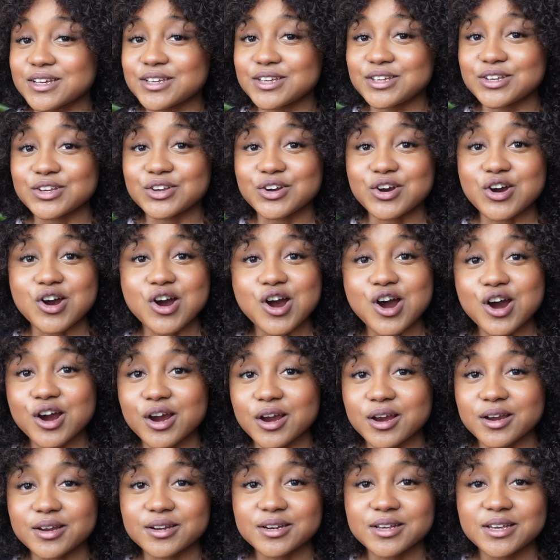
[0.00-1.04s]
your
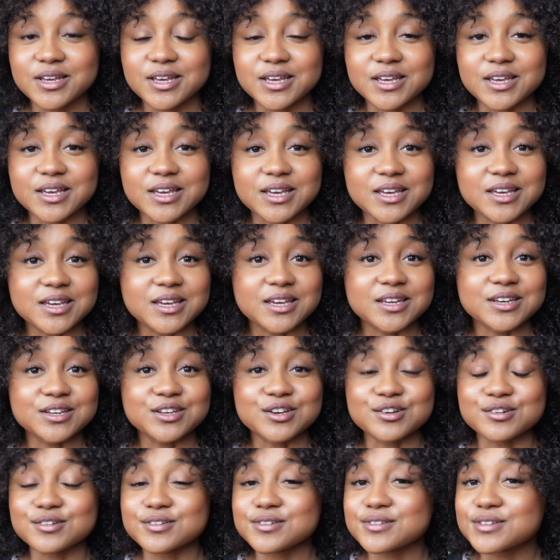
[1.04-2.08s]
heart, in
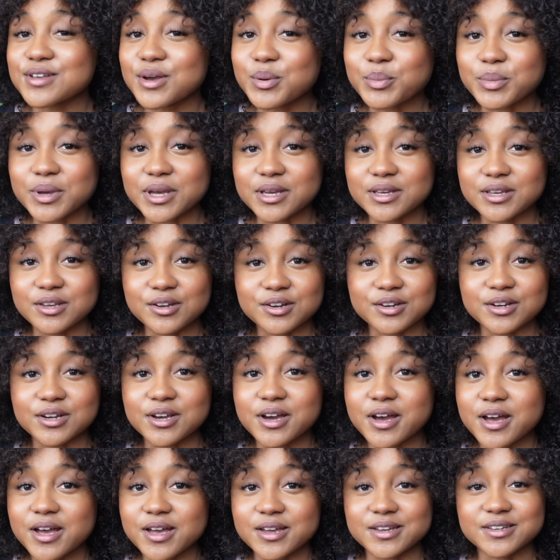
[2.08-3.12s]
your stomach, your
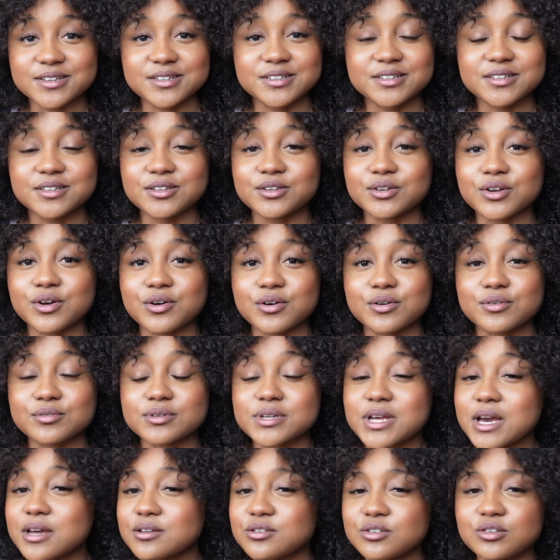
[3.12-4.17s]
gut,
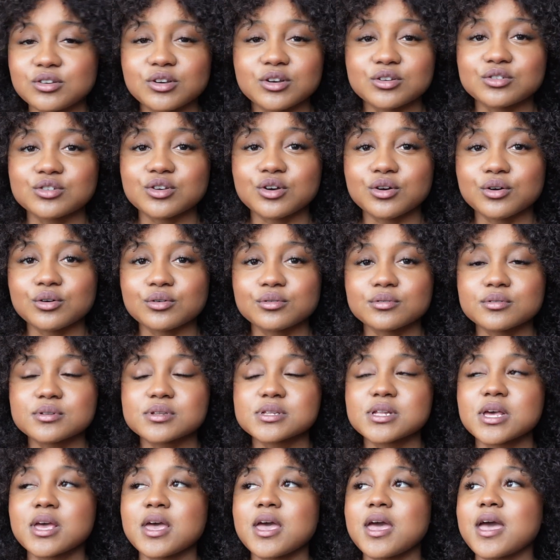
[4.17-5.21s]
down to your
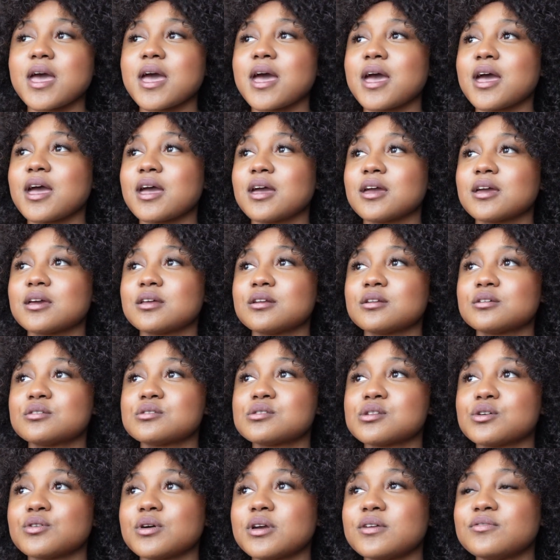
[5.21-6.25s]
toes. And
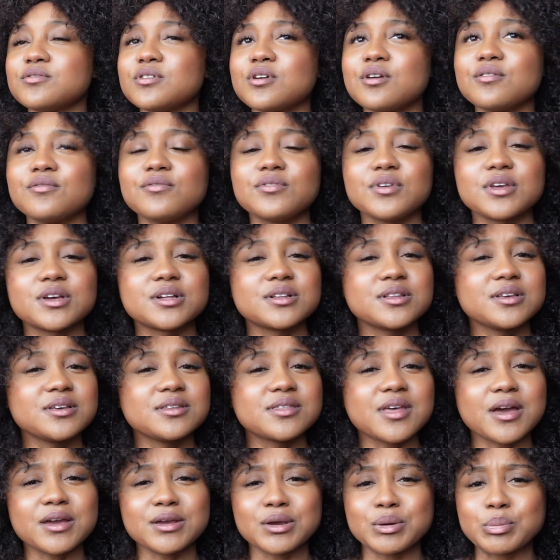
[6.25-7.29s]
so if you're feeling
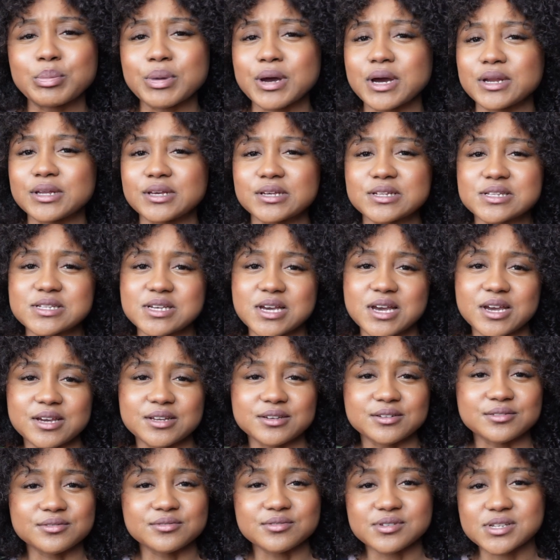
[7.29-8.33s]
that your body is
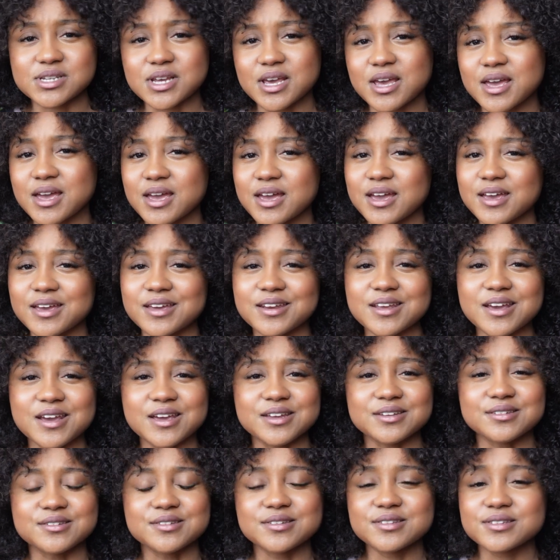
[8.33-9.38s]
kind of dead
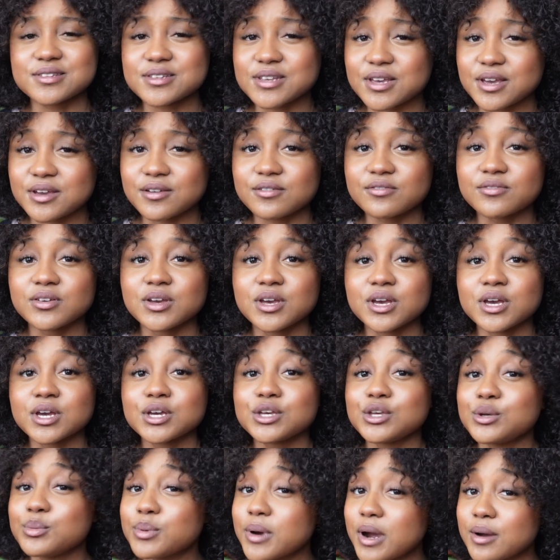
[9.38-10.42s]
and stiff,
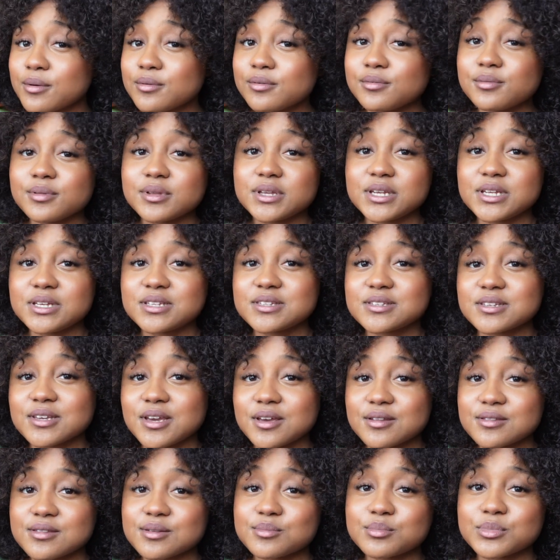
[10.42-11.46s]
you probably need to
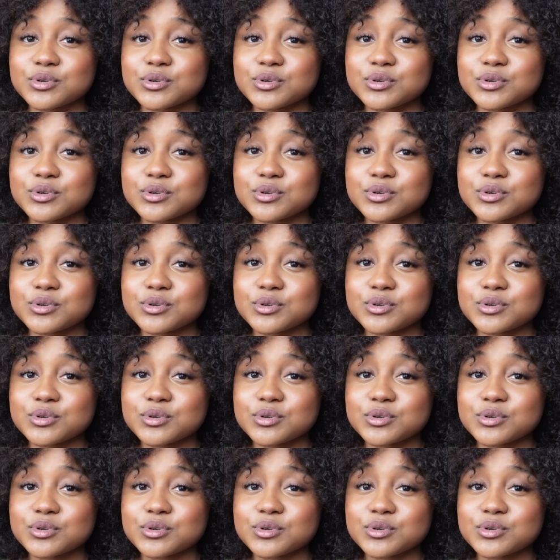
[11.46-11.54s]
get some